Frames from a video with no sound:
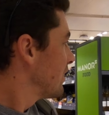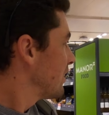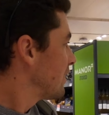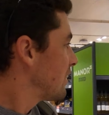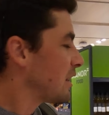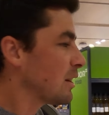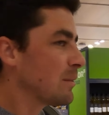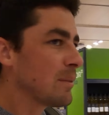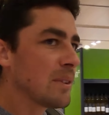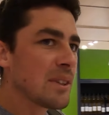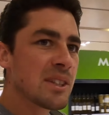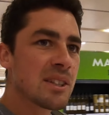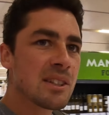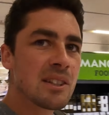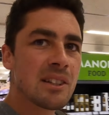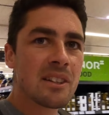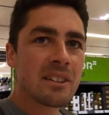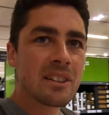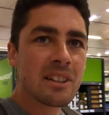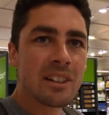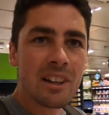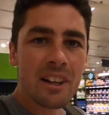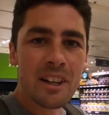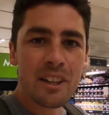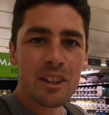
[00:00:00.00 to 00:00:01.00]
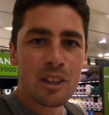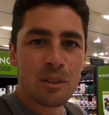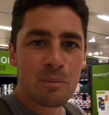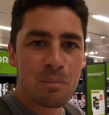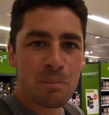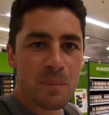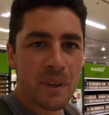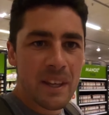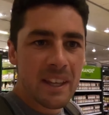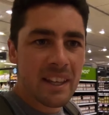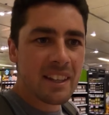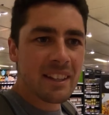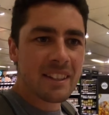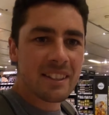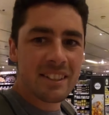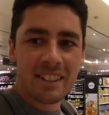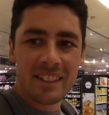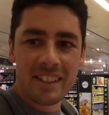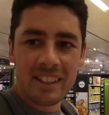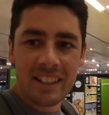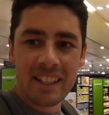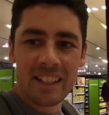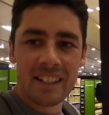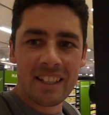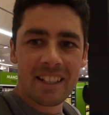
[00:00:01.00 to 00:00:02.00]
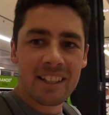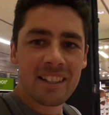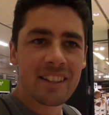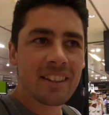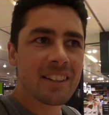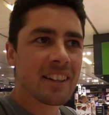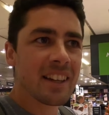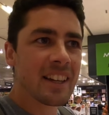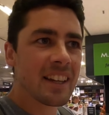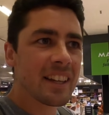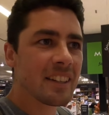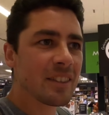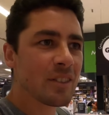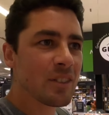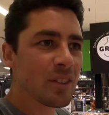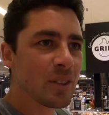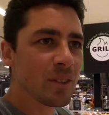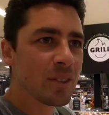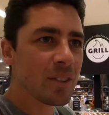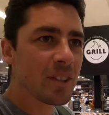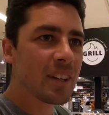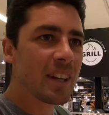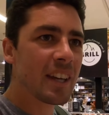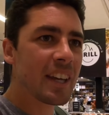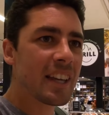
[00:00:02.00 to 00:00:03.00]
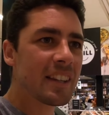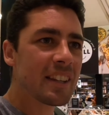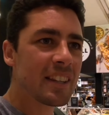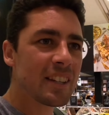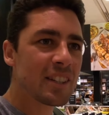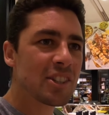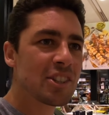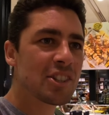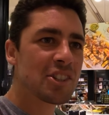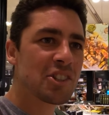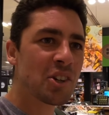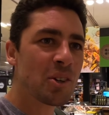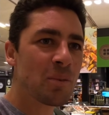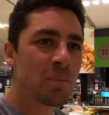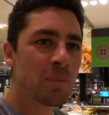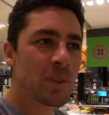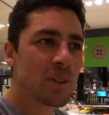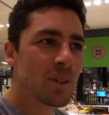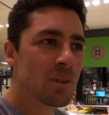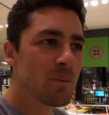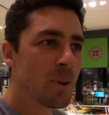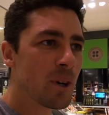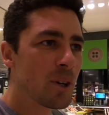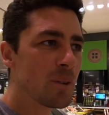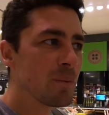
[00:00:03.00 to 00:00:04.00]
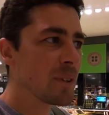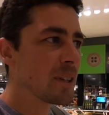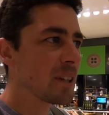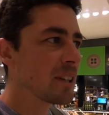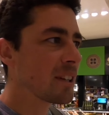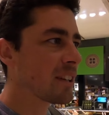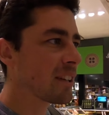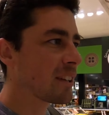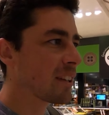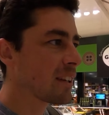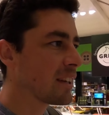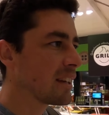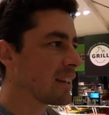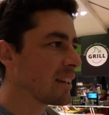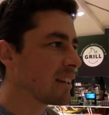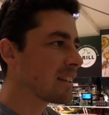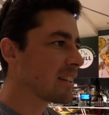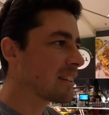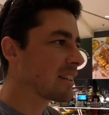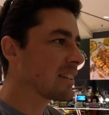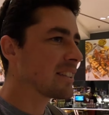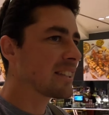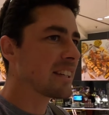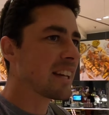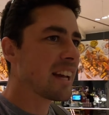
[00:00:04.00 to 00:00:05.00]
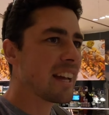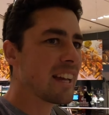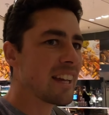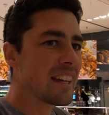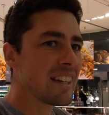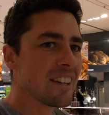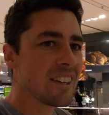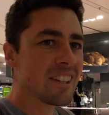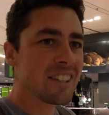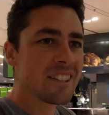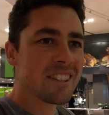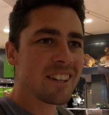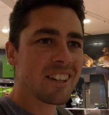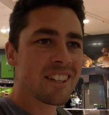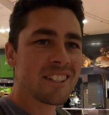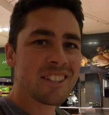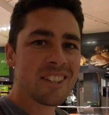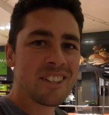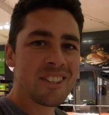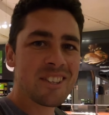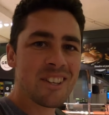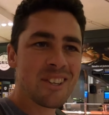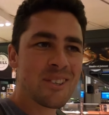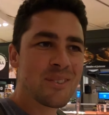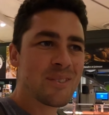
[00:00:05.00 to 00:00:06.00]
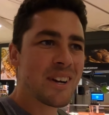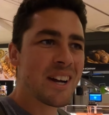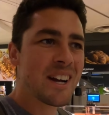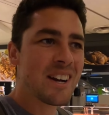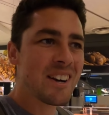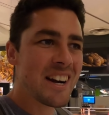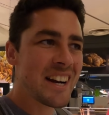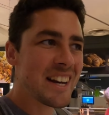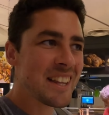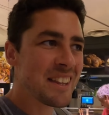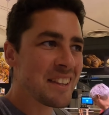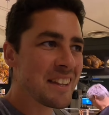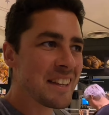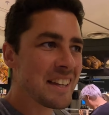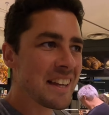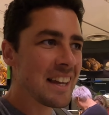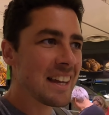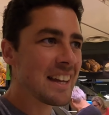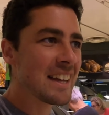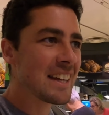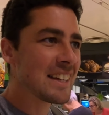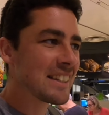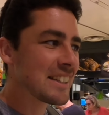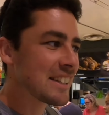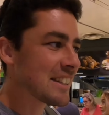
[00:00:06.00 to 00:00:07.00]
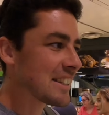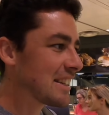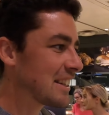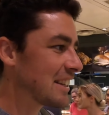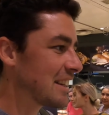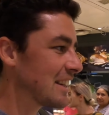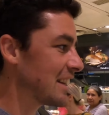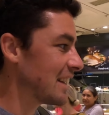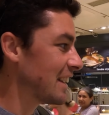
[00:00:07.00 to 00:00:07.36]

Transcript: I must look like the biggest idiot in, the, in this shop at the moment. Because A, I, I don't know where anything is.